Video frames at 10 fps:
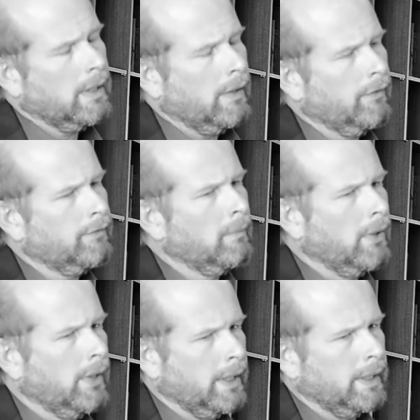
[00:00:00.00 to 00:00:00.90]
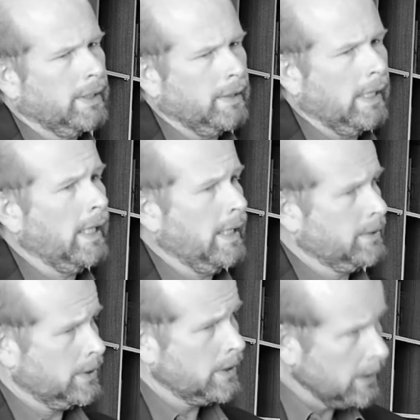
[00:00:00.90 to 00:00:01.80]
of my as
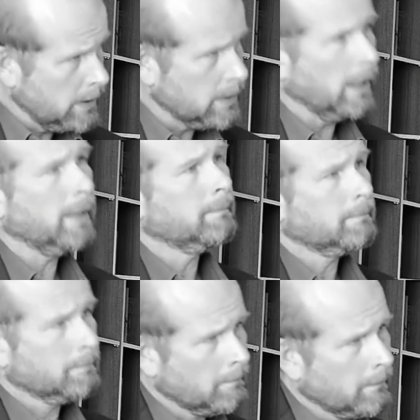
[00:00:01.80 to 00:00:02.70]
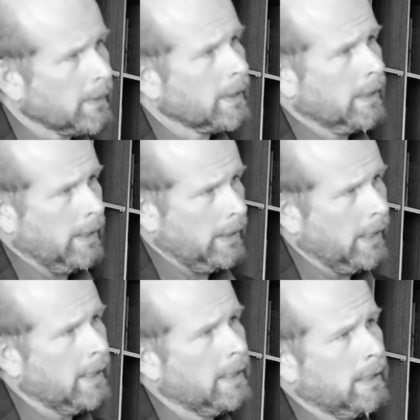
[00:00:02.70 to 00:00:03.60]
a teacher
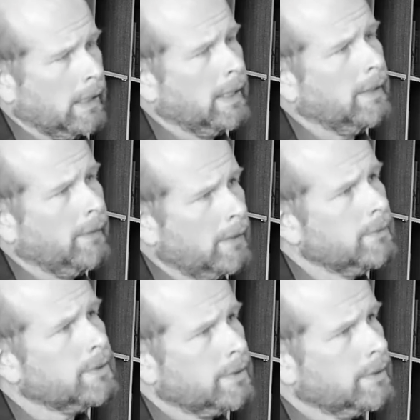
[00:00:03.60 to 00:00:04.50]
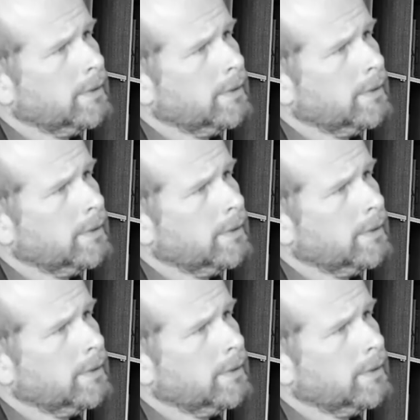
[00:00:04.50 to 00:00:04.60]
lay in those